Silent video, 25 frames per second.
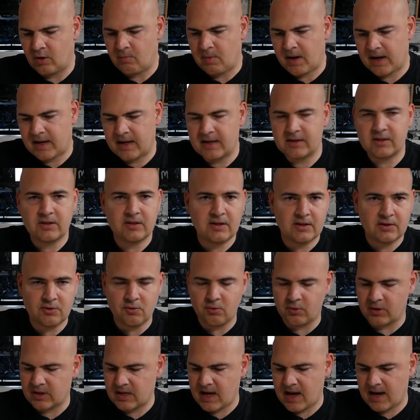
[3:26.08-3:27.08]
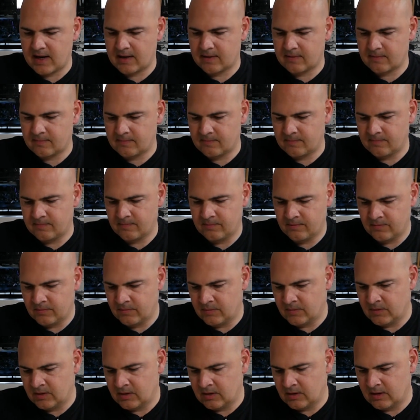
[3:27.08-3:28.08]
go back into Discord again,
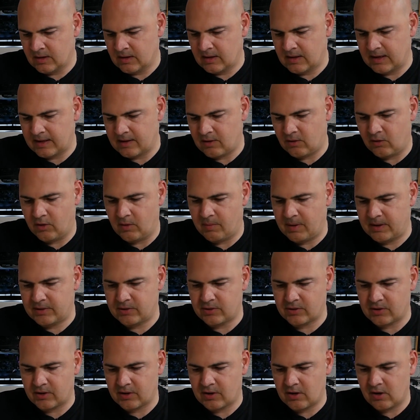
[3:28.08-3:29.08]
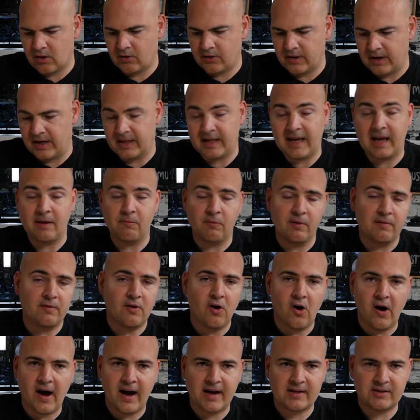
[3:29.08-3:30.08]
click on the pictures icon, and again we've
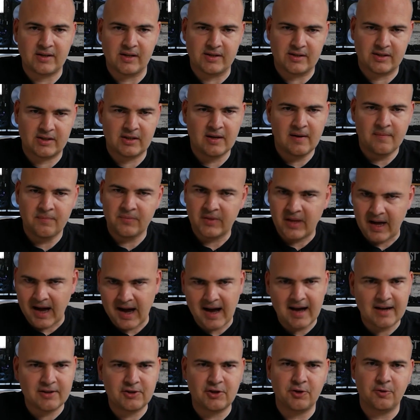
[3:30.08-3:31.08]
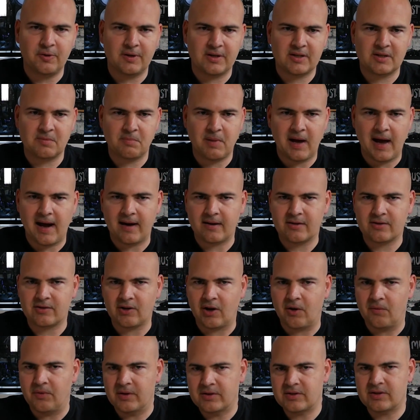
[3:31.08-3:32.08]
got access as you'd expect.
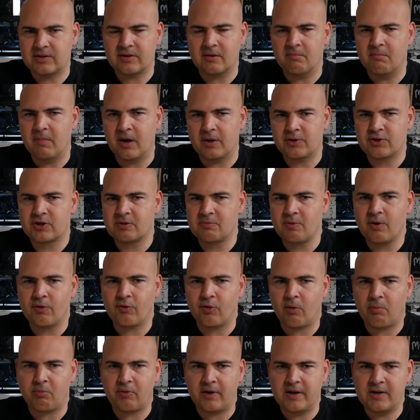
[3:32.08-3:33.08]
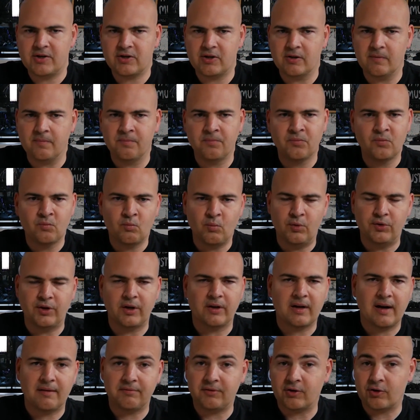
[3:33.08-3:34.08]
So this is a much smoother operation. We
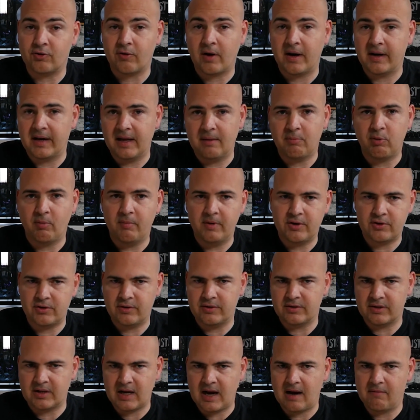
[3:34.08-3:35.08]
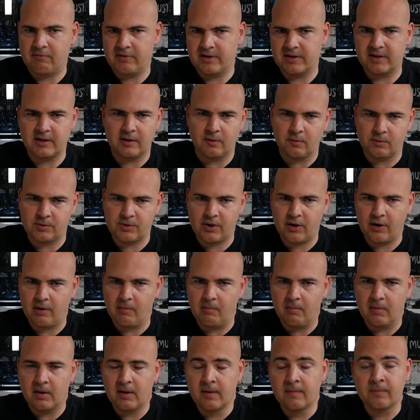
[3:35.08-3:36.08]
don't have to grant it permissions every single
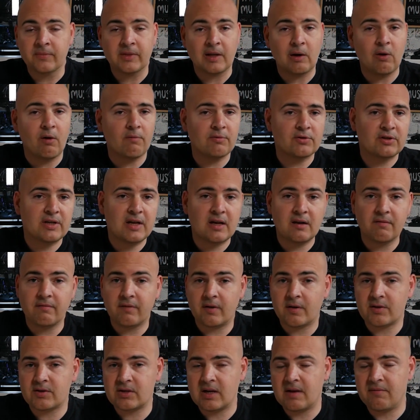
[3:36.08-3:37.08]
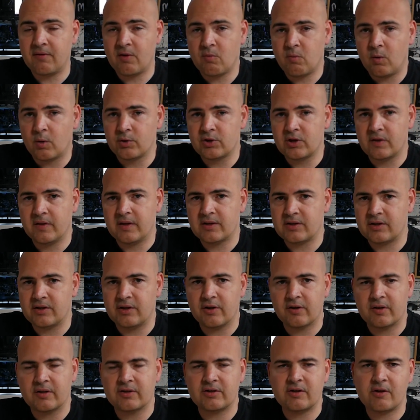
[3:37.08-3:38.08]
time. Now obviously, conversely, if you're watching this and
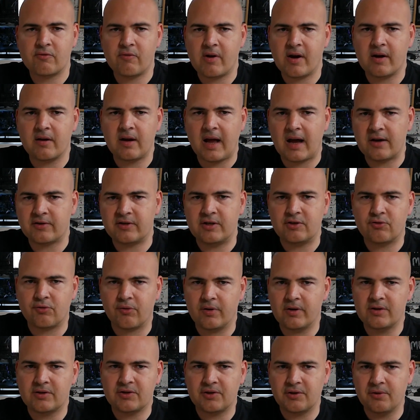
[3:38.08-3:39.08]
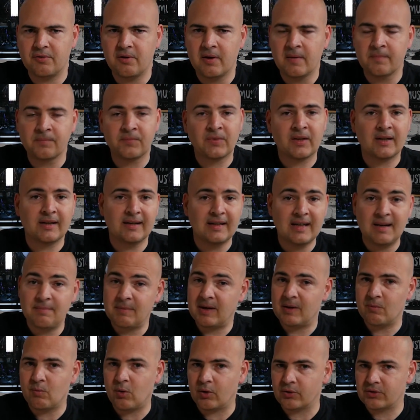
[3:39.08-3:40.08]
you're considering actually trying to
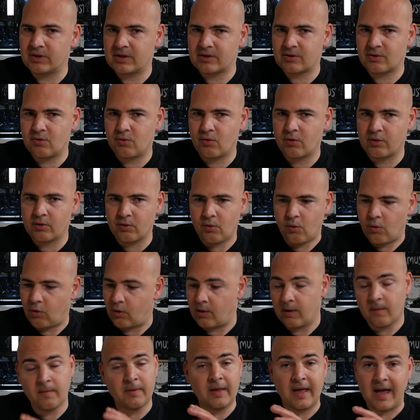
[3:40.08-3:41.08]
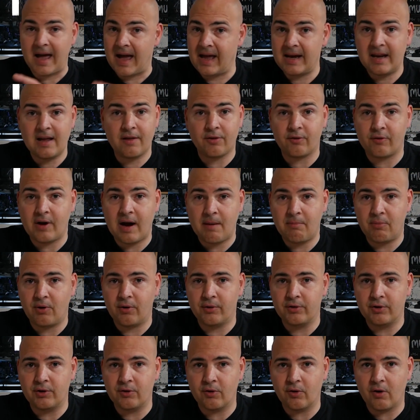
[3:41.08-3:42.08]
limit what Discord or any other app
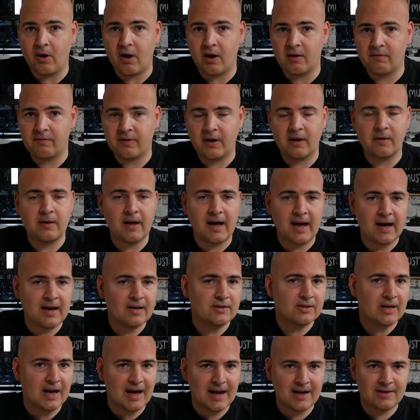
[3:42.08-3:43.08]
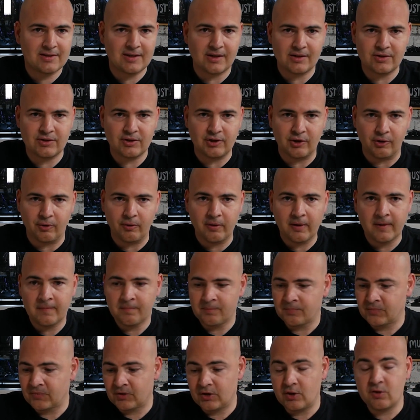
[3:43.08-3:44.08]
on your iPhone has access to,
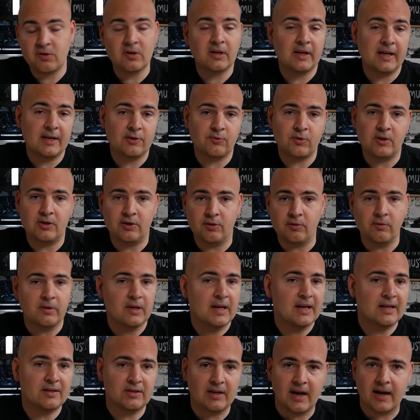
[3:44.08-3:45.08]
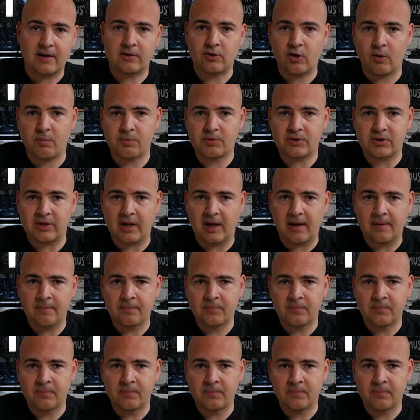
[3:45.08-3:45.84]
you can literally do the exact opposite.